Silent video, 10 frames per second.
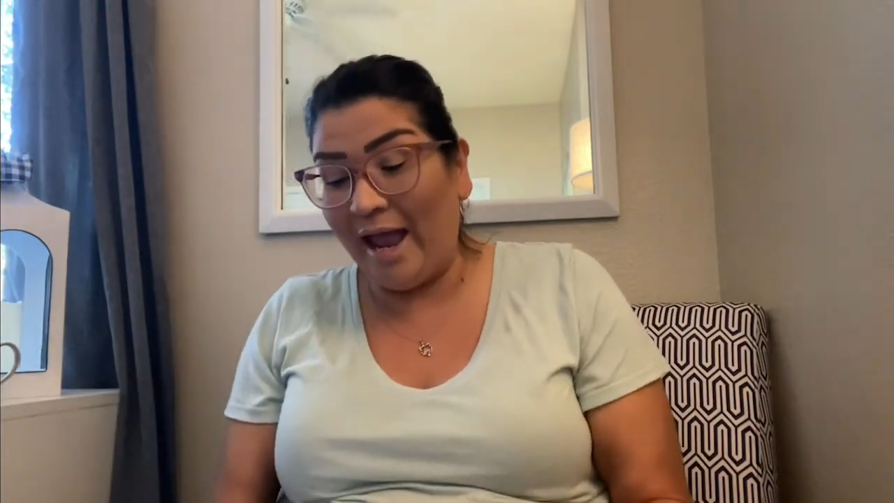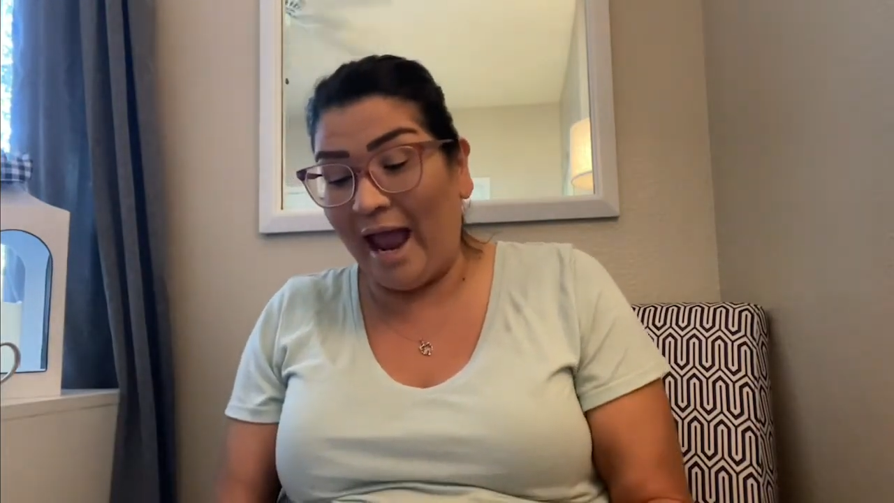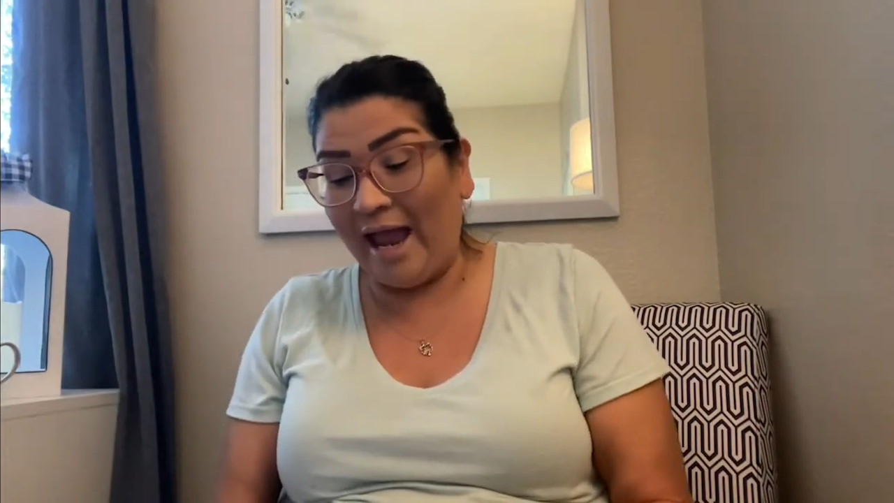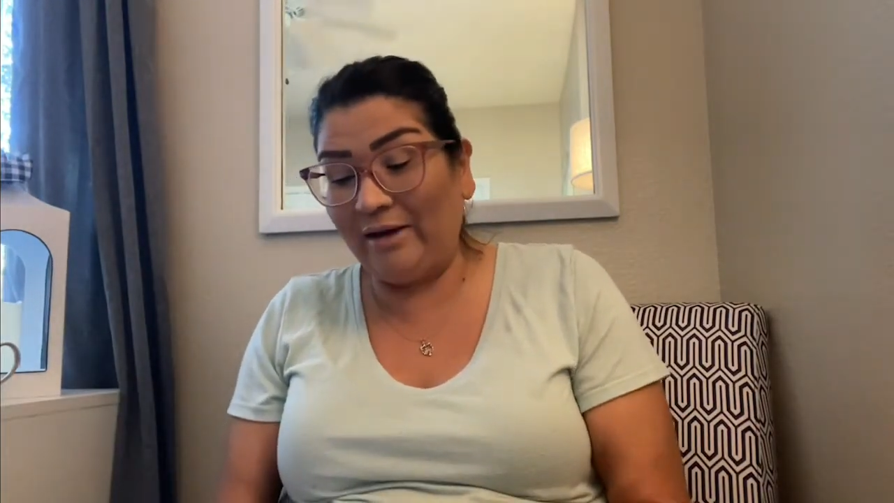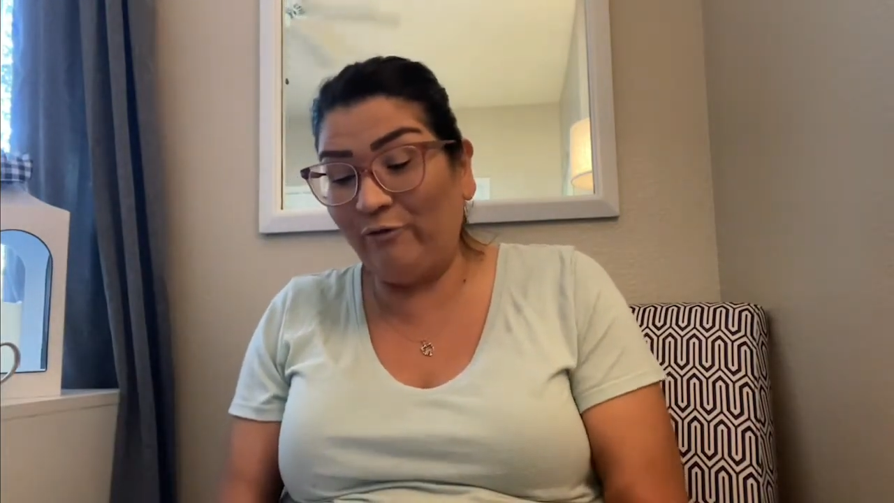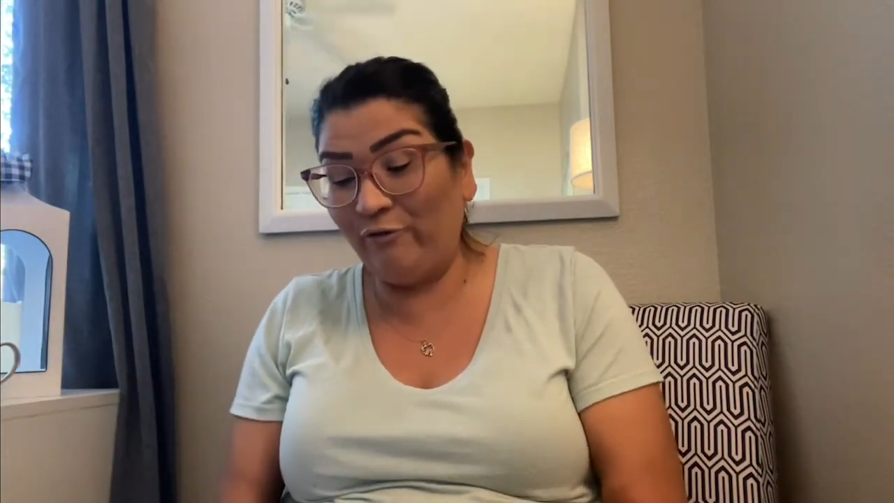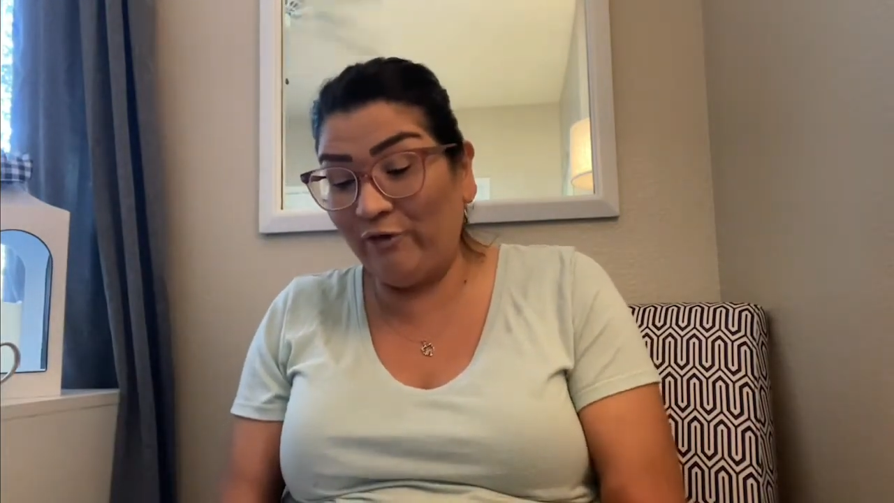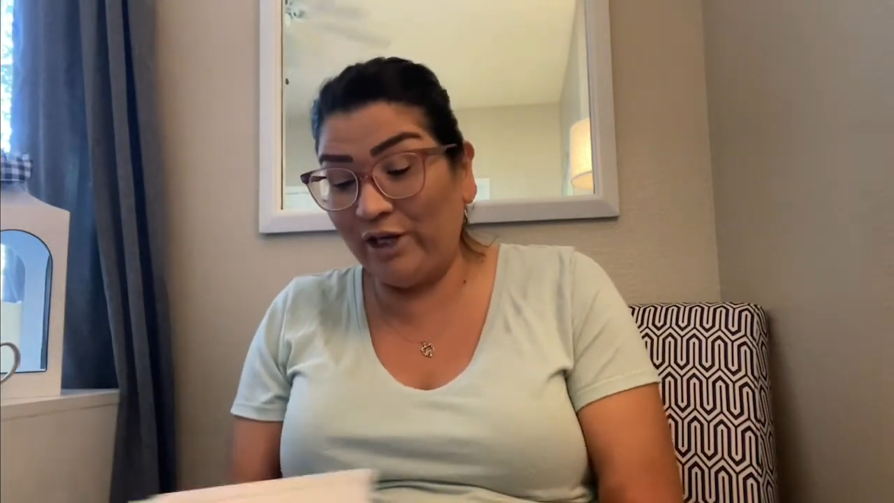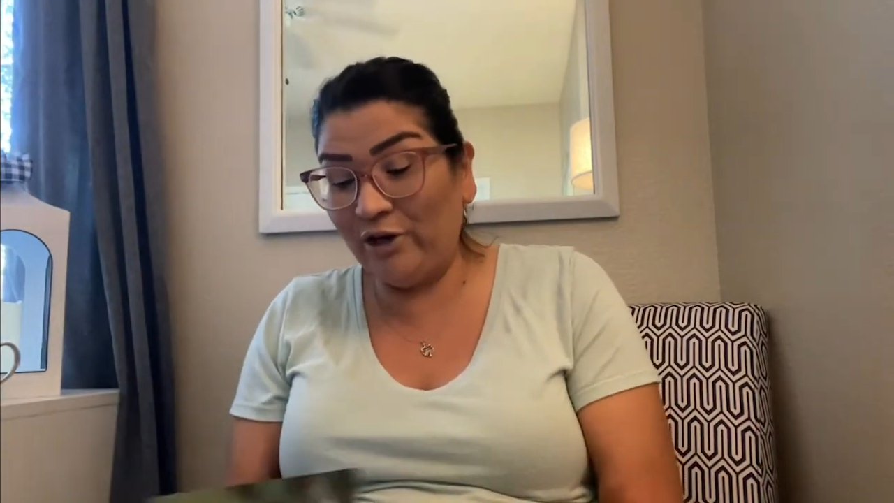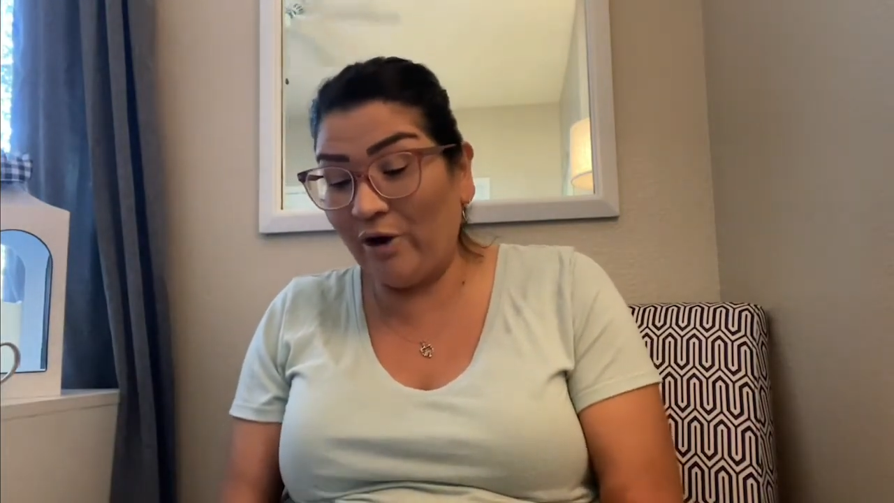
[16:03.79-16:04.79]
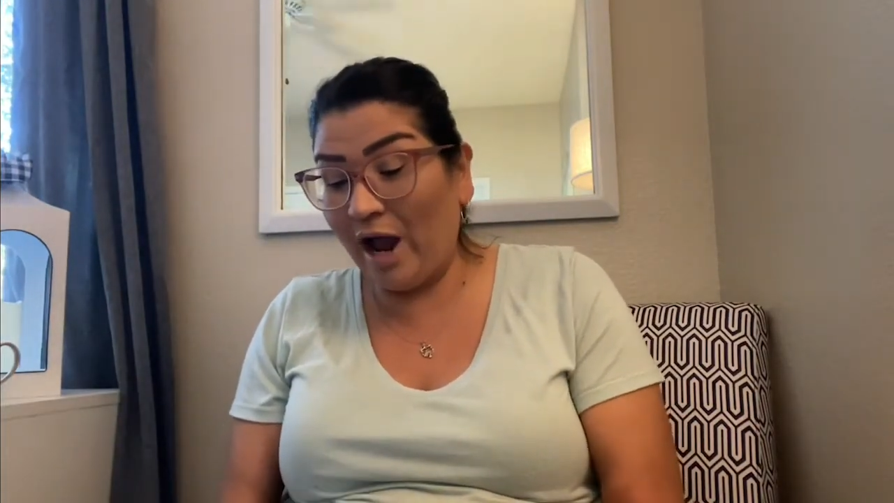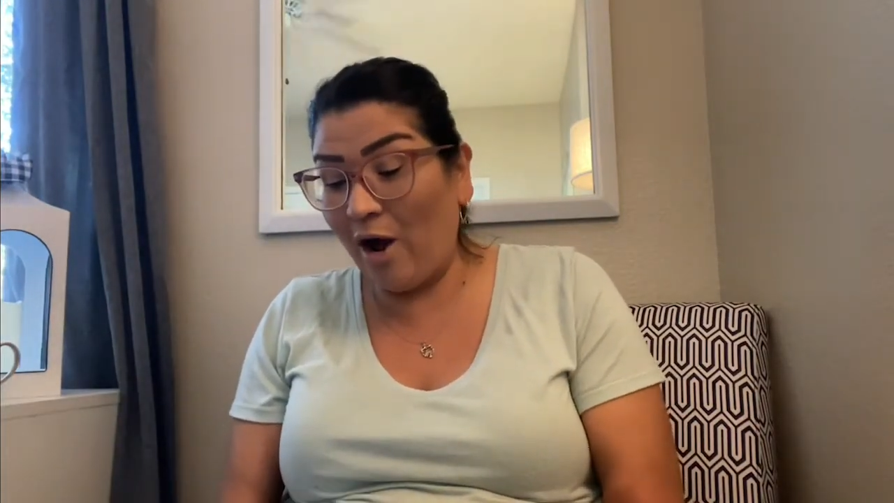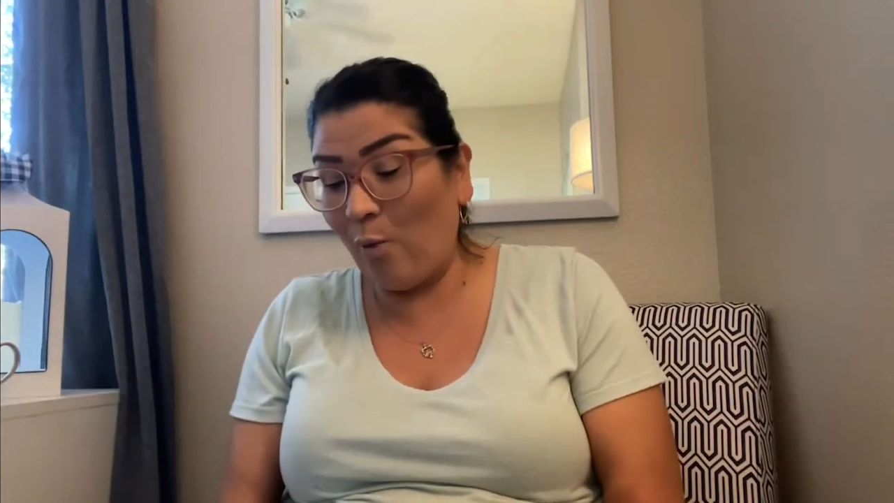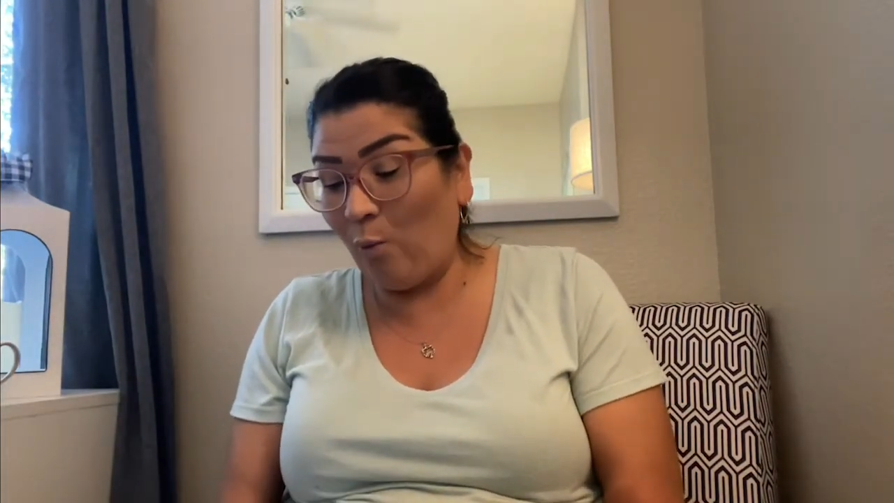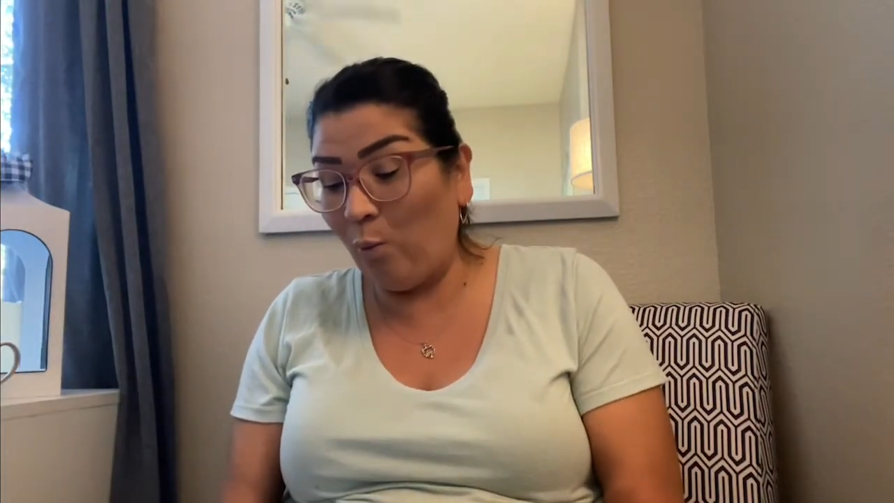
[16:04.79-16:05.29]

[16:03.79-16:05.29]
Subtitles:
and figure out